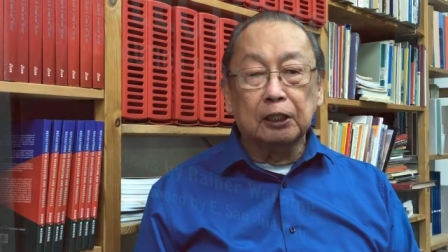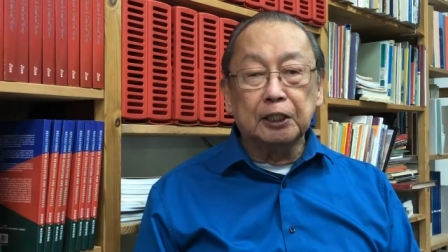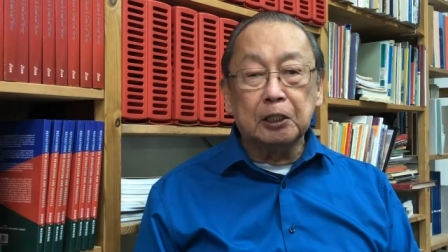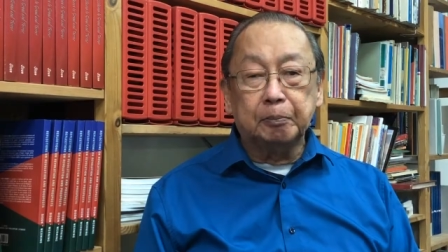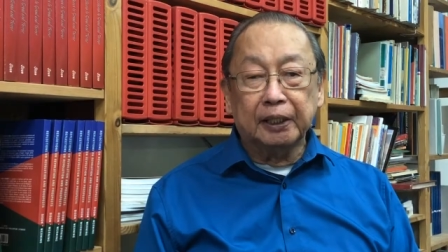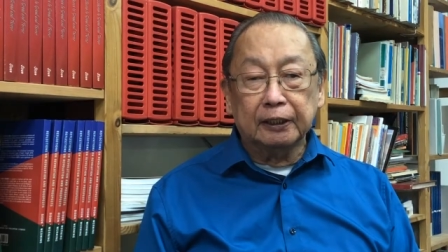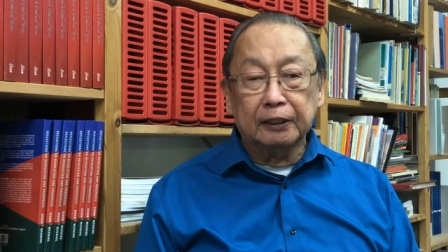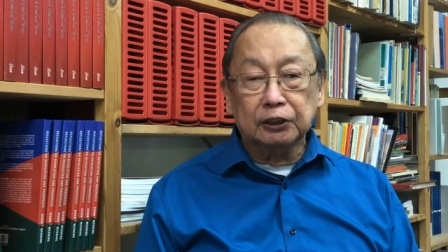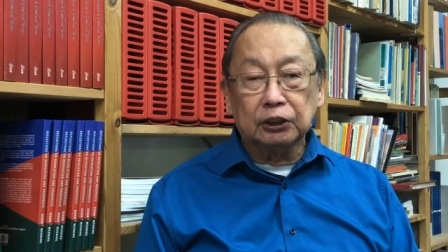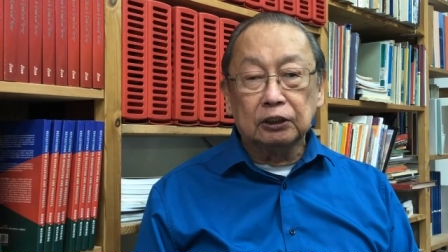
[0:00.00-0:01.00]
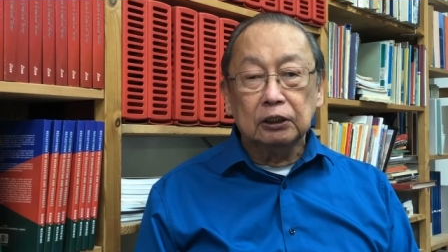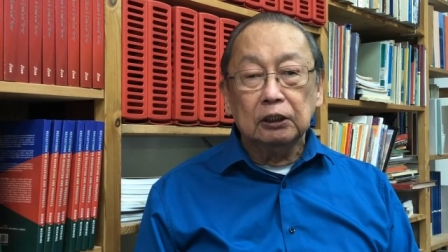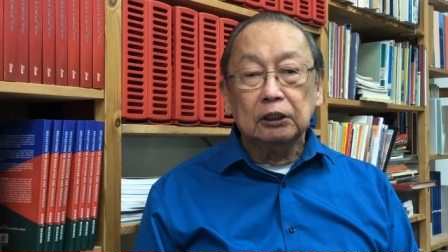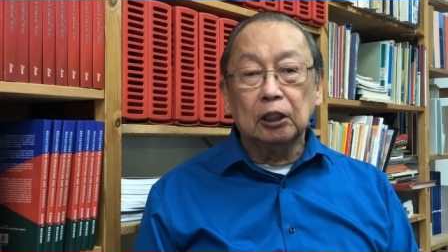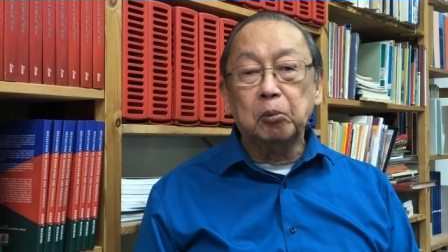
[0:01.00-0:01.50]
independence,
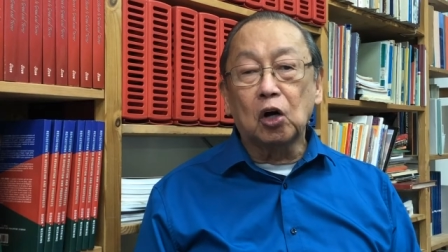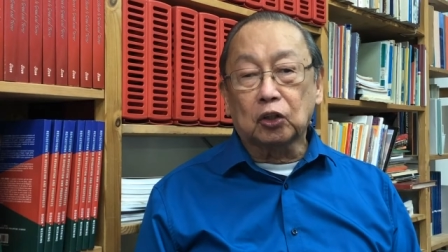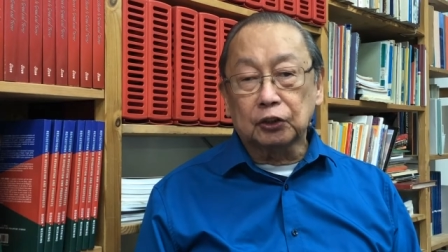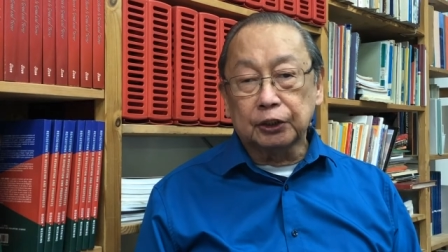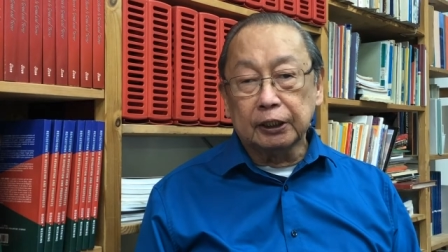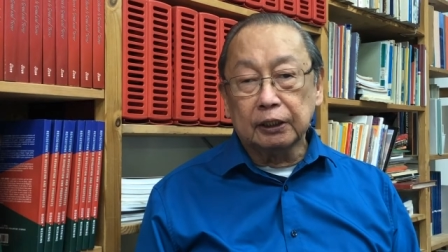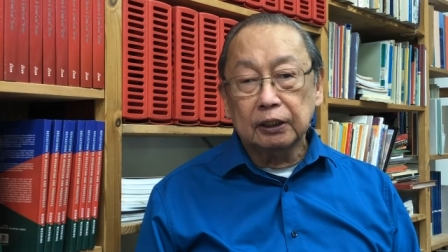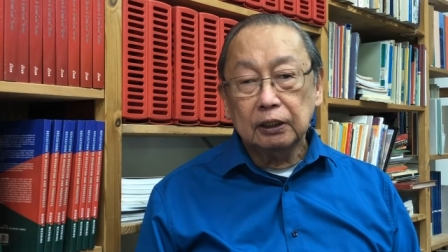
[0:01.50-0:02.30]
democracy,